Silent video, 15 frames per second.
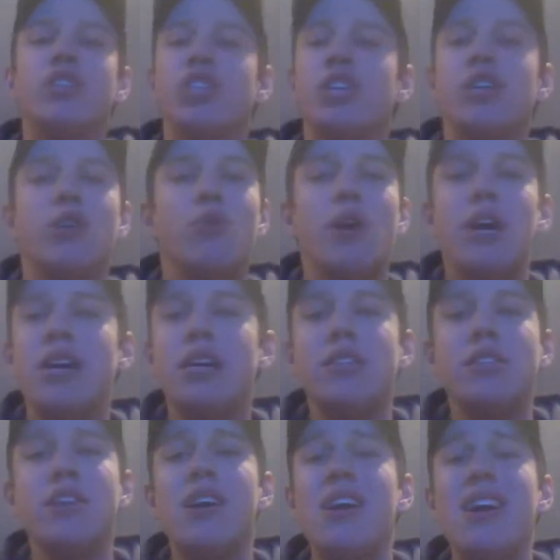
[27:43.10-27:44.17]

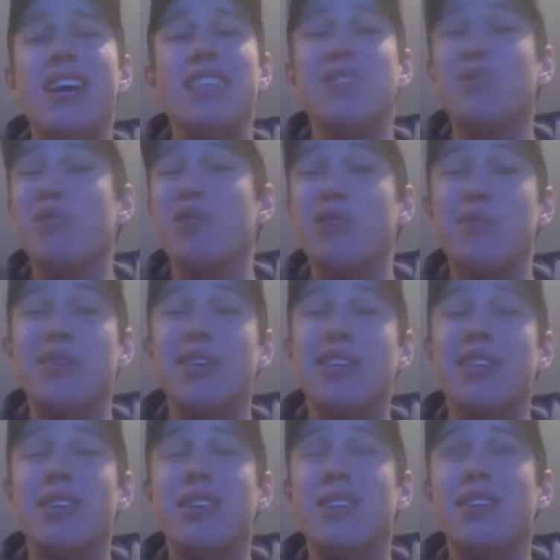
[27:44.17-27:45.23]
gender-wise. It's a little bit
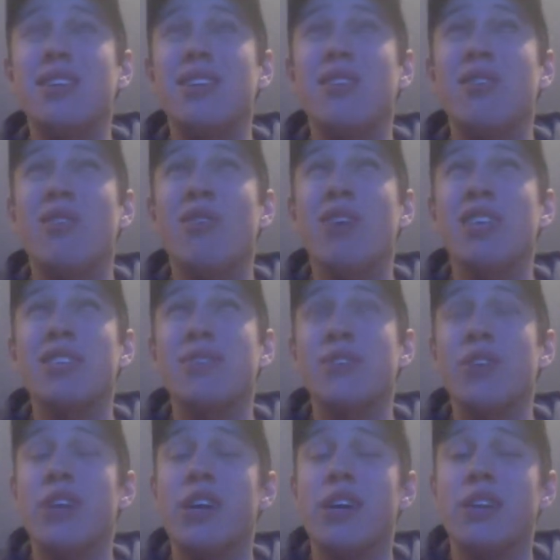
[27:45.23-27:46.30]
less of a
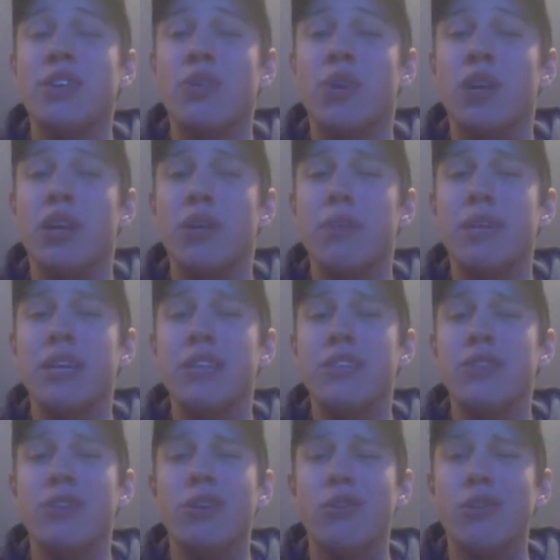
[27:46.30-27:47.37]
thing on Twitter because
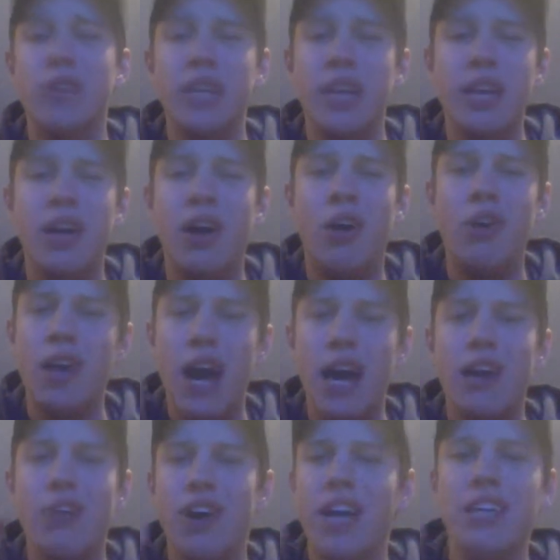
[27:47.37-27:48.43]
you don't really get all
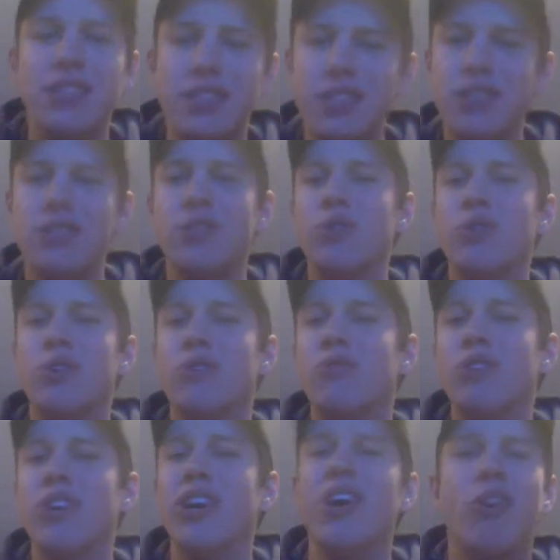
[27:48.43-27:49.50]
guy alliances or
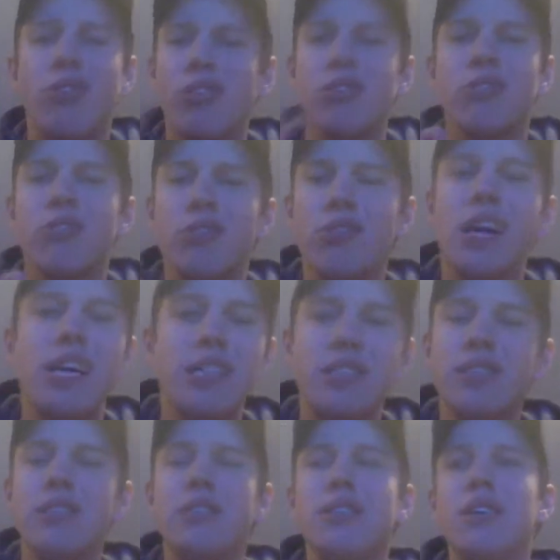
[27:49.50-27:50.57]
really all girl
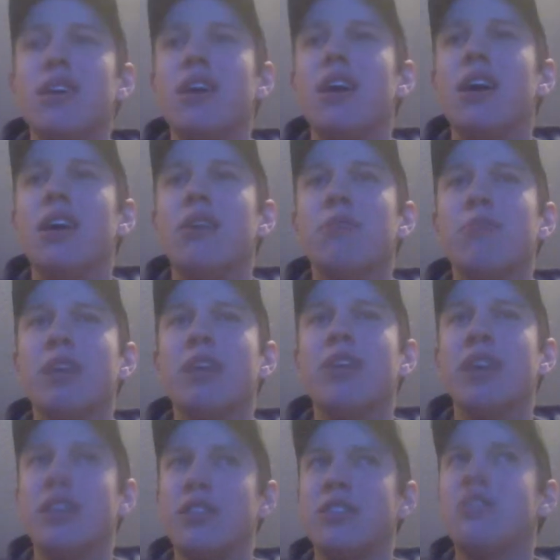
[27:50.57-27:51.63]
alliances. But in
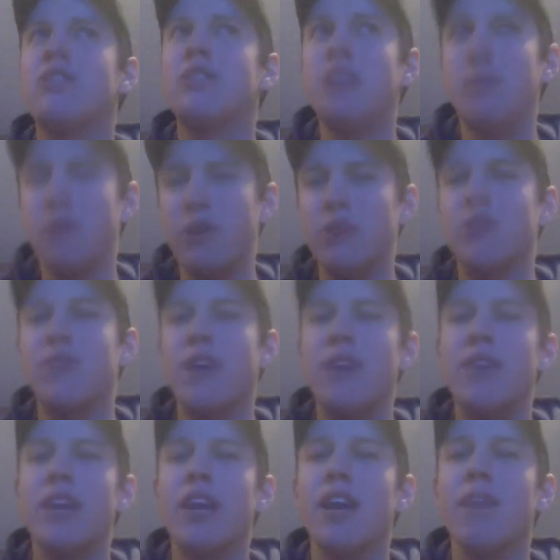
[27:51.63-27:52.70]
like a typical
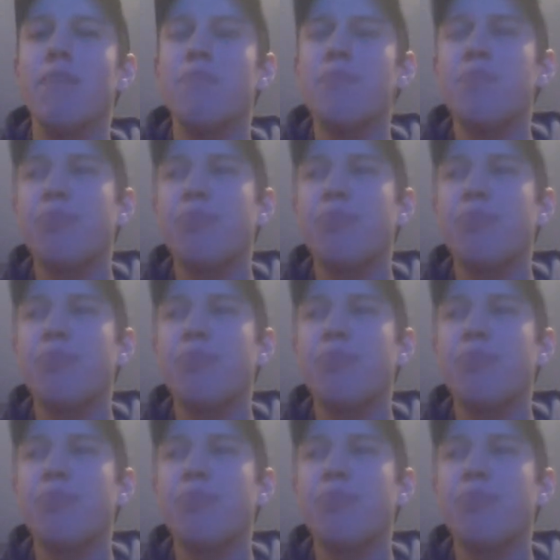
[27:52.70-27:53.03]
Survivor game,